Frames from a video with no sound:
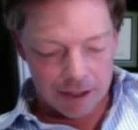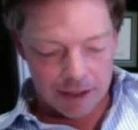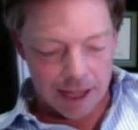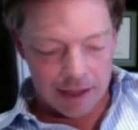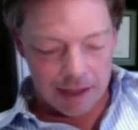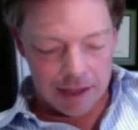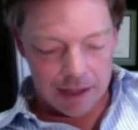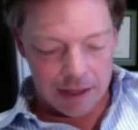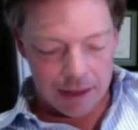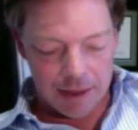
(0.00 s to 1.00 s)
that
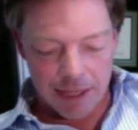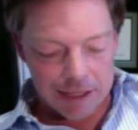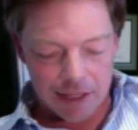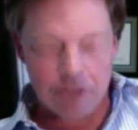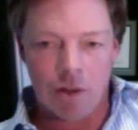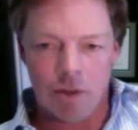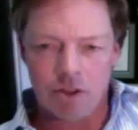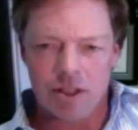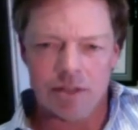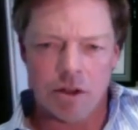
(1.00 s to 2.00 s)
this is
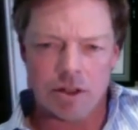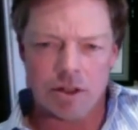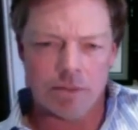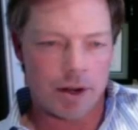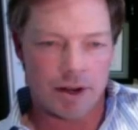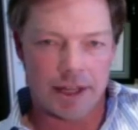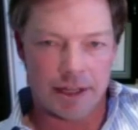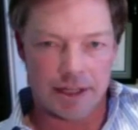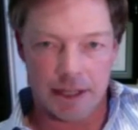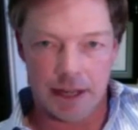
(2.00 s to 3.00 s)
almost the most important
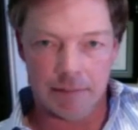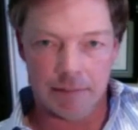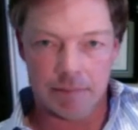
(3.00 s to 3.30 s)
thing to them.